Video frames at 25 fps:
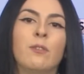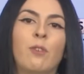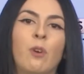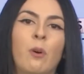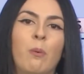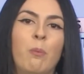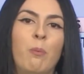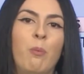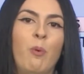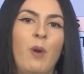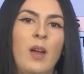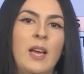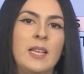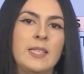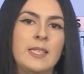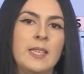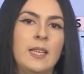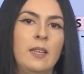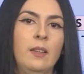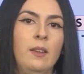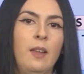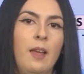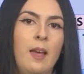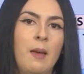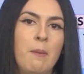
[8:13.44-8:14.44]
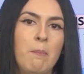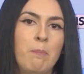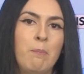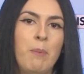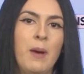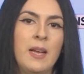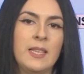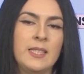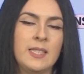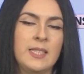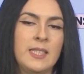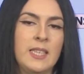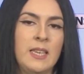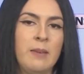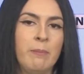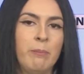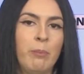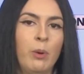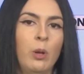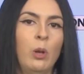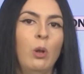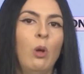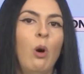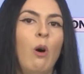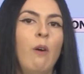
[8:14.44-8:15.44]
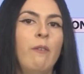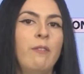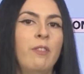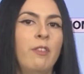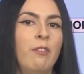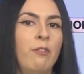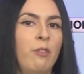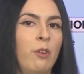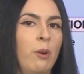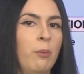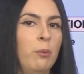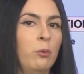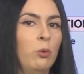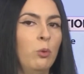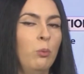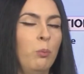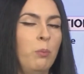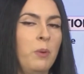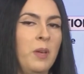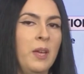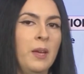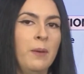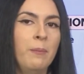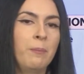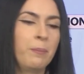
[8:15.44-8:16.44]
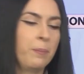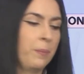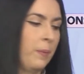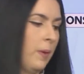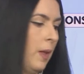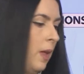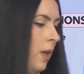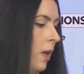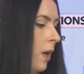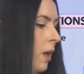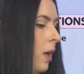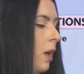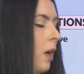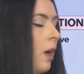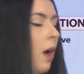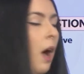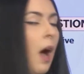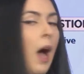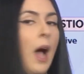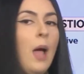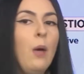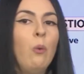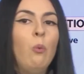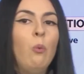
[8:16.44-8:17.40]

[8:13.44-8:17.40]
for present and past simple of the verb to be. I